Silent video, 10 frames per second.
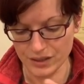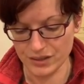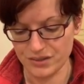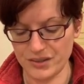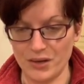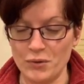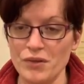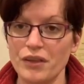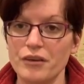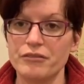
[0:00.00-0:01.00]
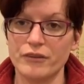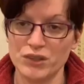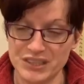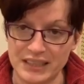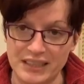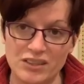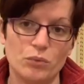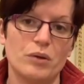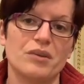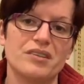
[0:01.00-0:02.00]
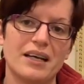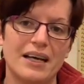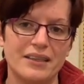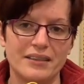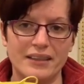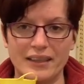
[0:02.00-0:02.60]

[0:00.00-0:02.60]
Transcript: So for seeds, we want to add